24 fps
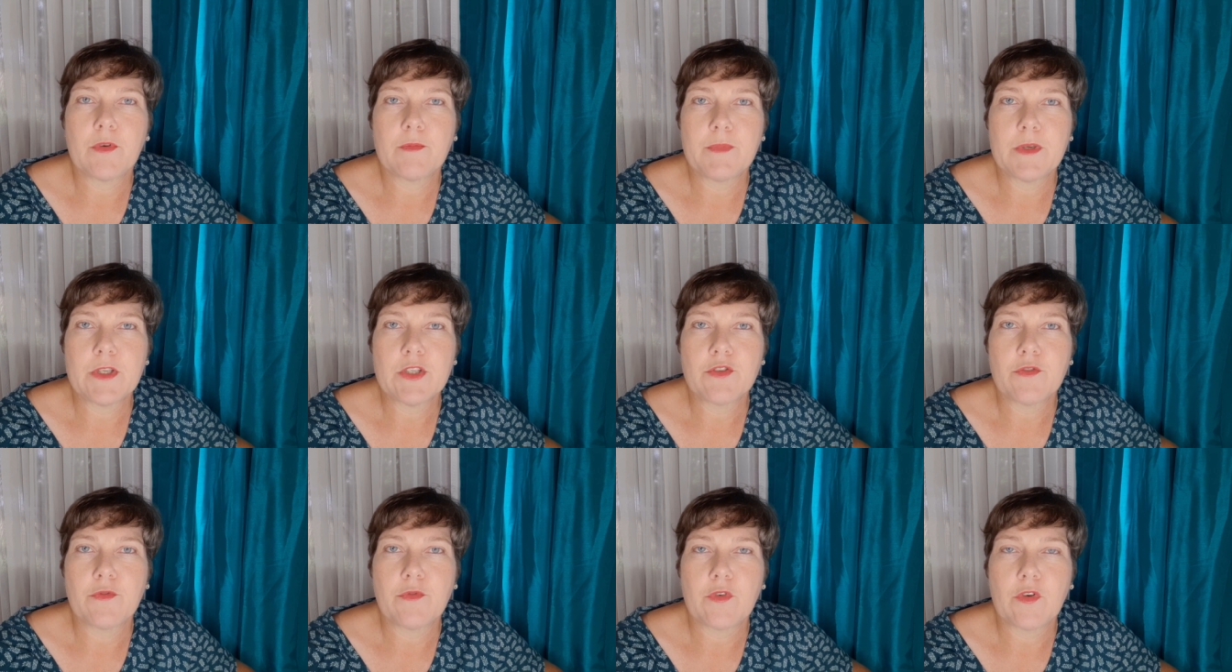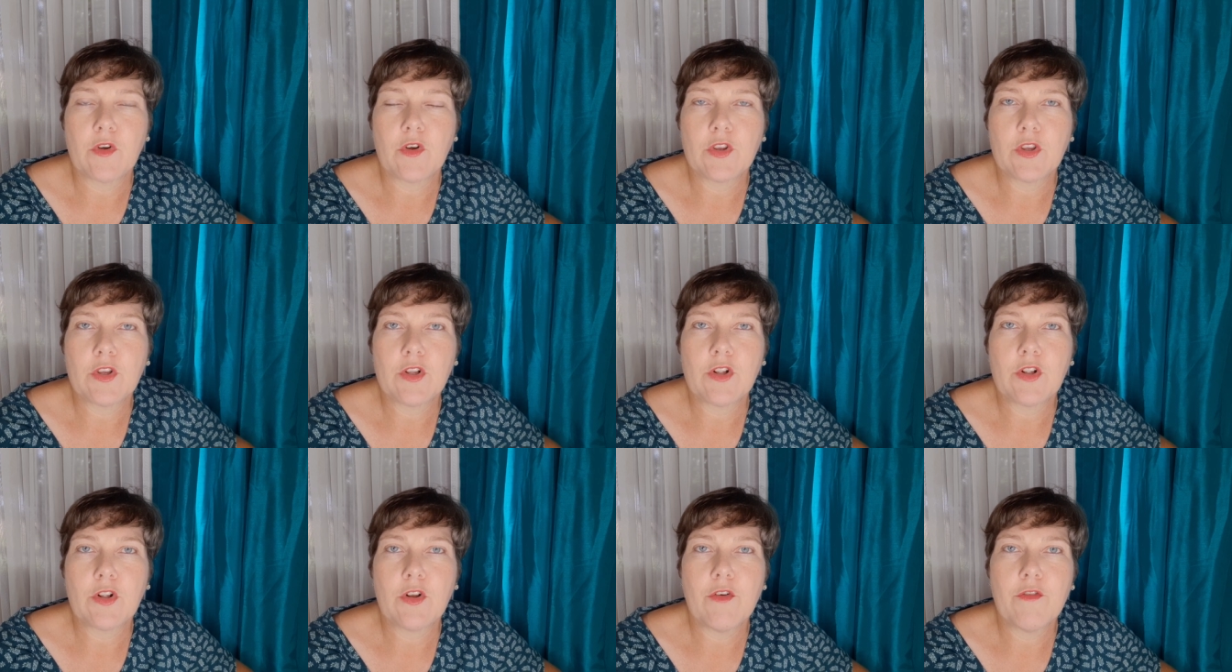piece of
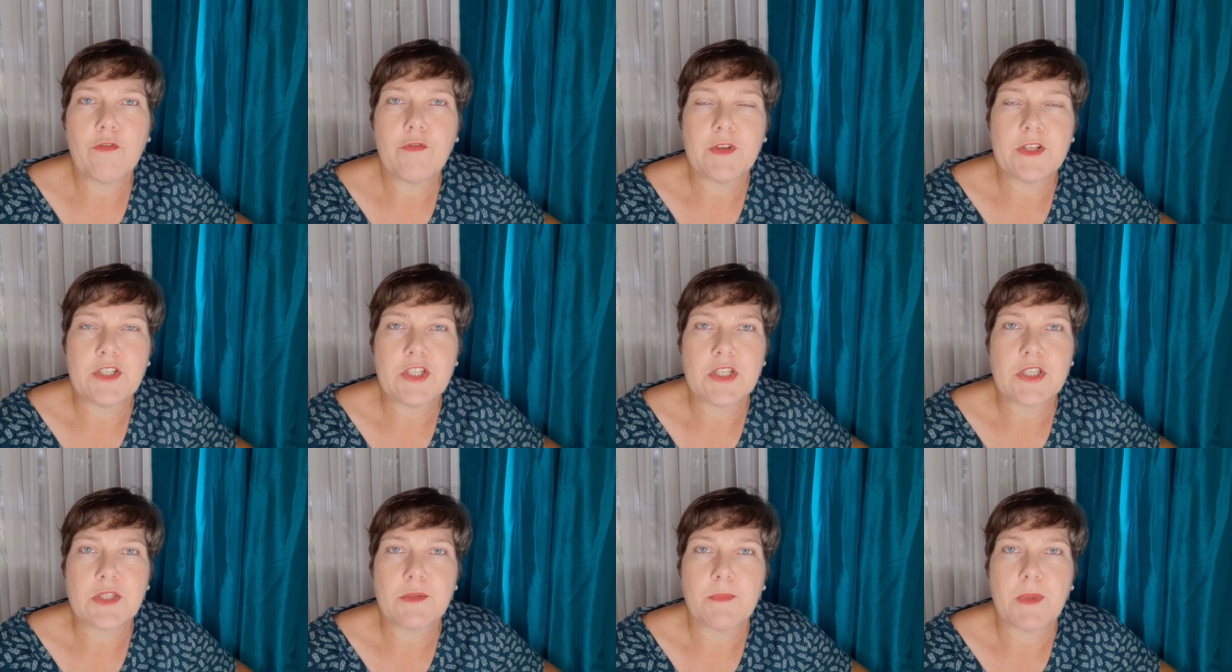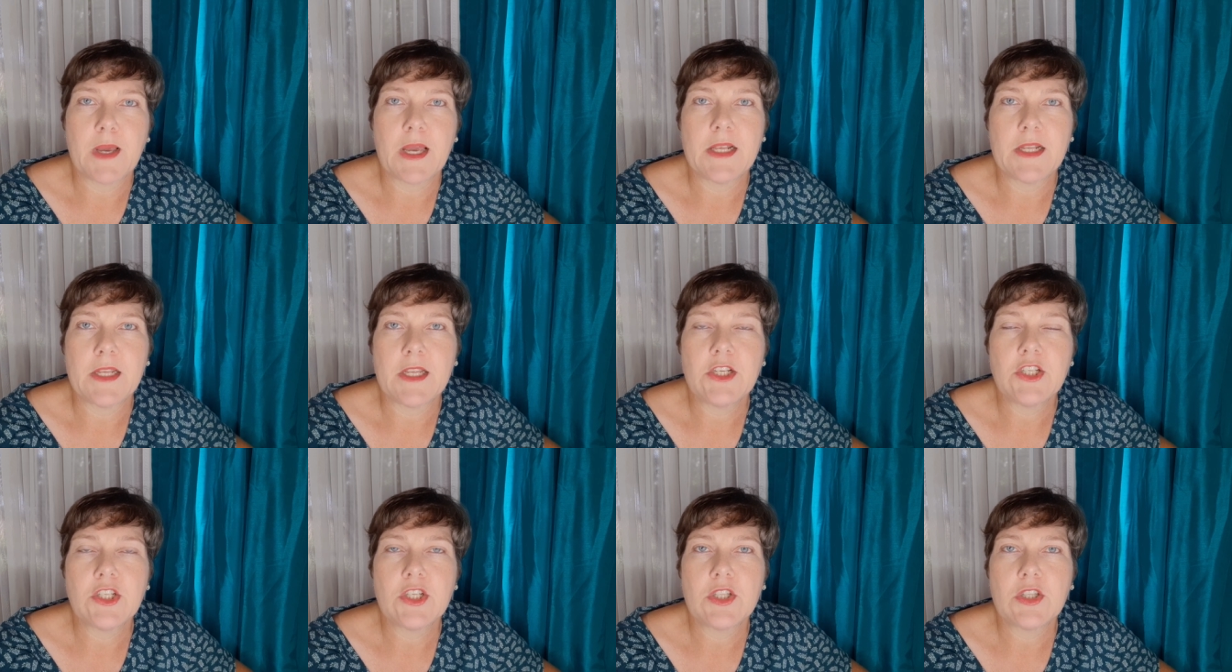cotton cloth and just
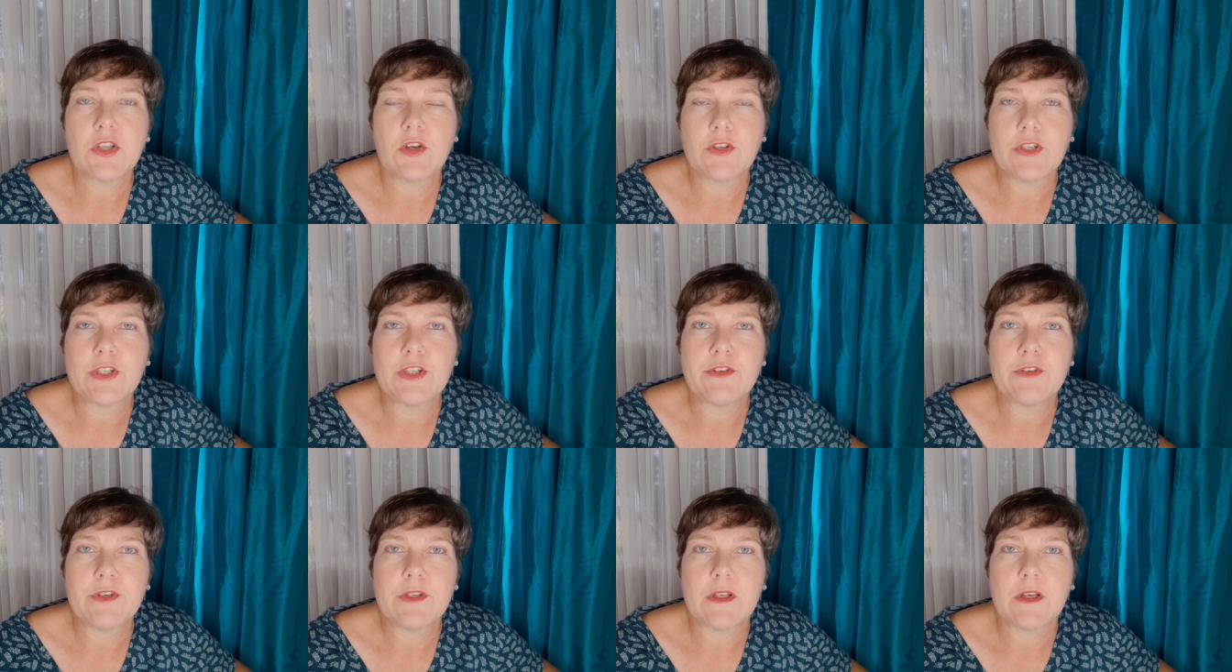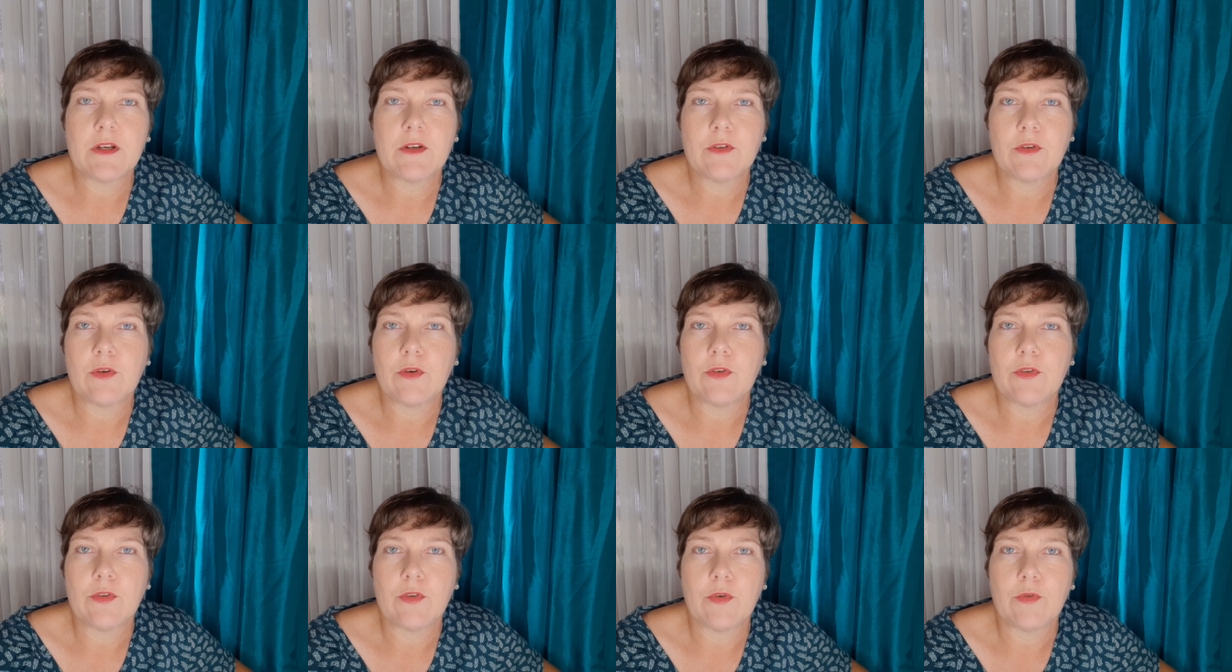bandage it on
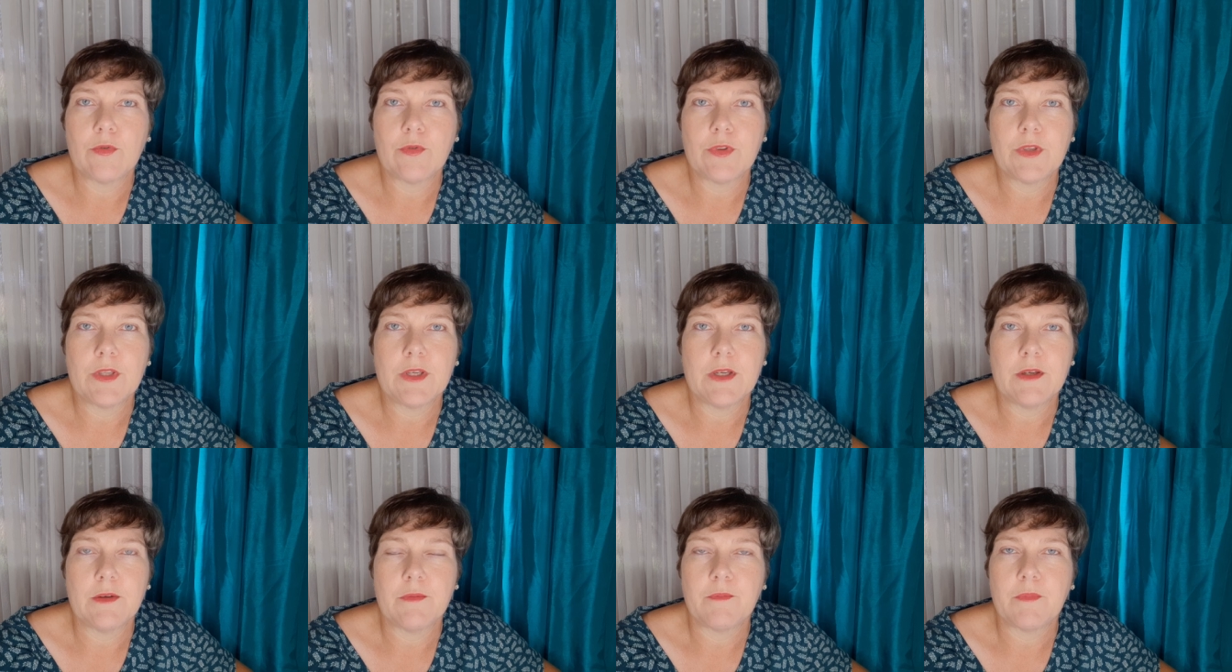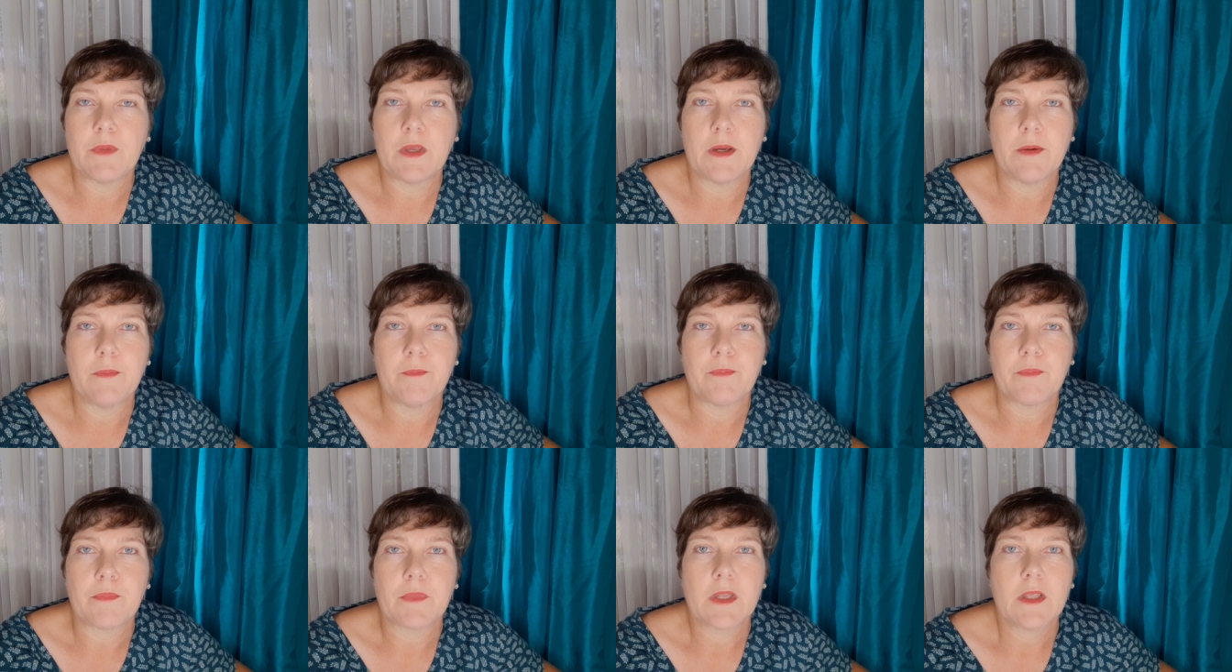
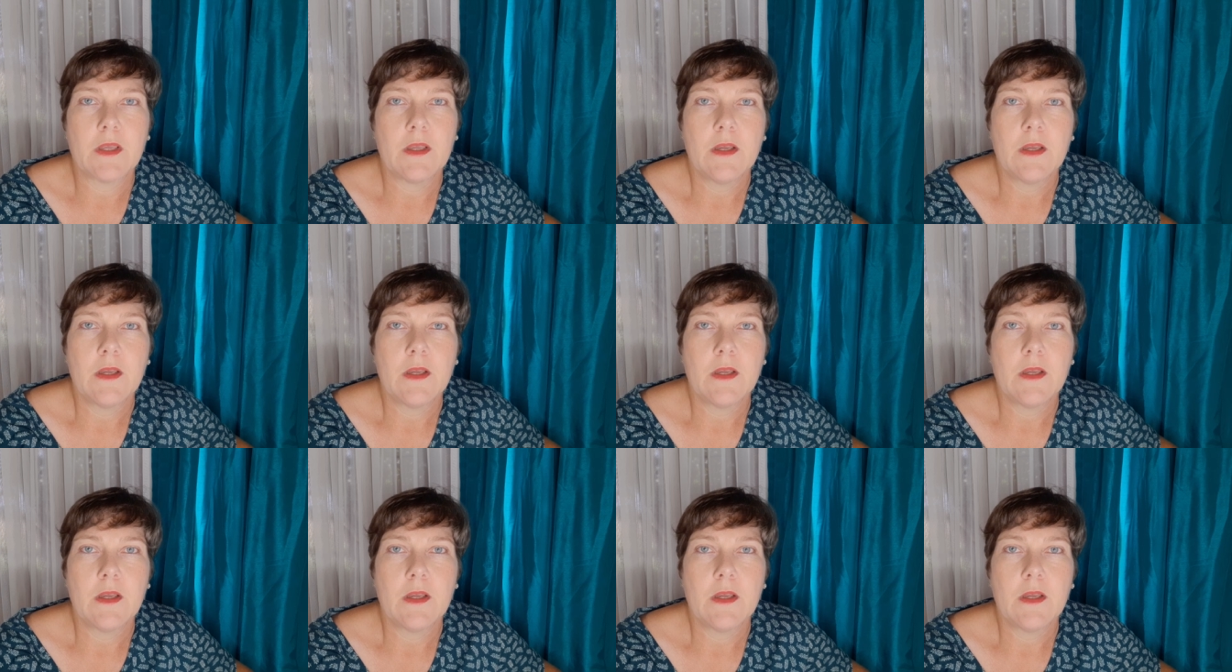the